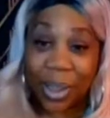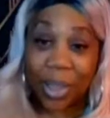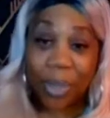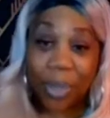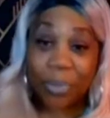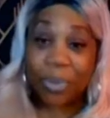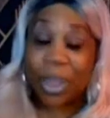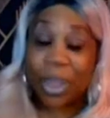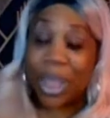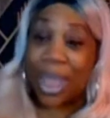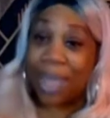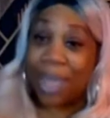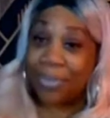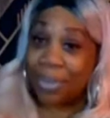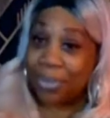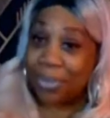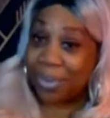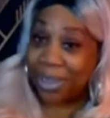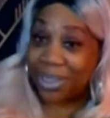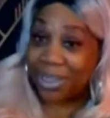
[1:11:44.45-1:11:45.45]
where
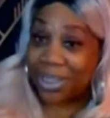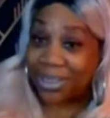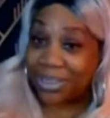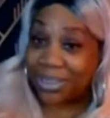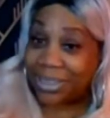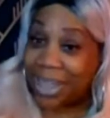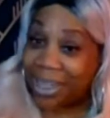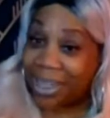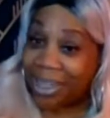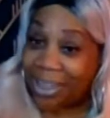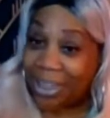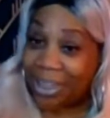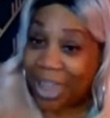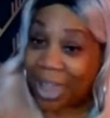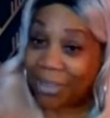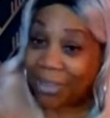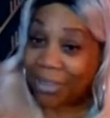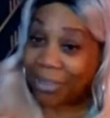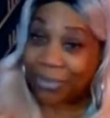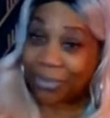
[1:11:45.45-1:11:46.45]
everyone gets taken
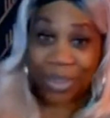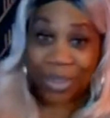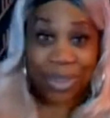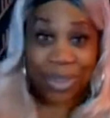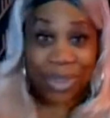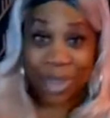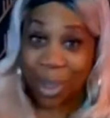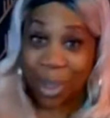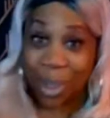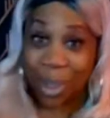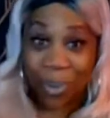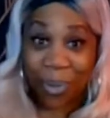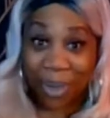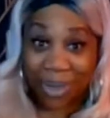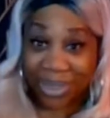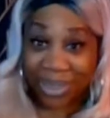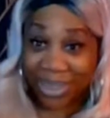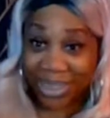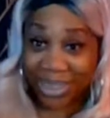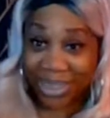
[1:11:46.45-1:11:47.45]
care of and no
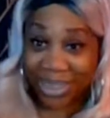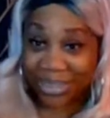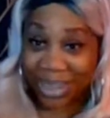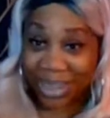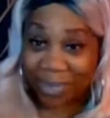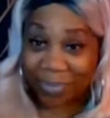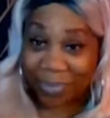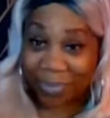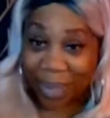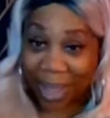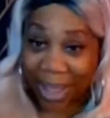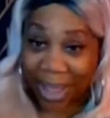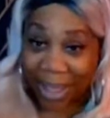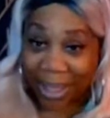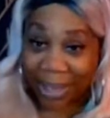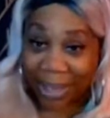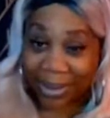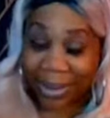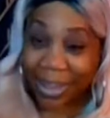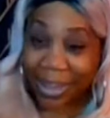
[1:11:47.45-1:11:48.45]
one gets left
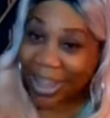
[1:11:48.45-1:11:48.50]
behind.